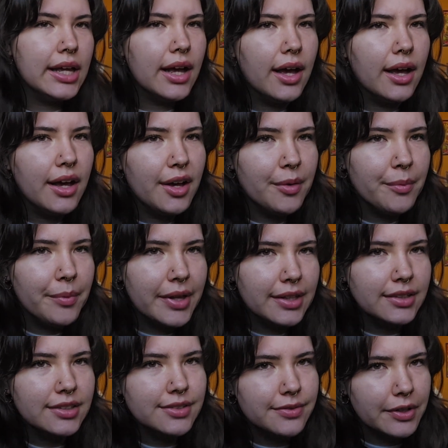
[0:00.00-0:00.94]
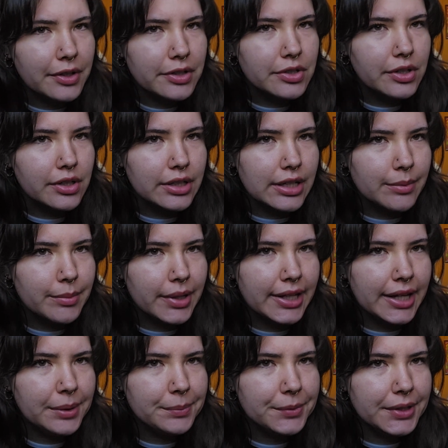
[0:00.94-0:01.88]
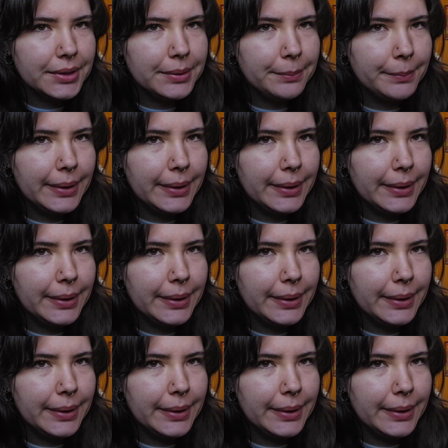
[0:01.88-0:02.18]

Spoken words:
It looks very dark in my camera,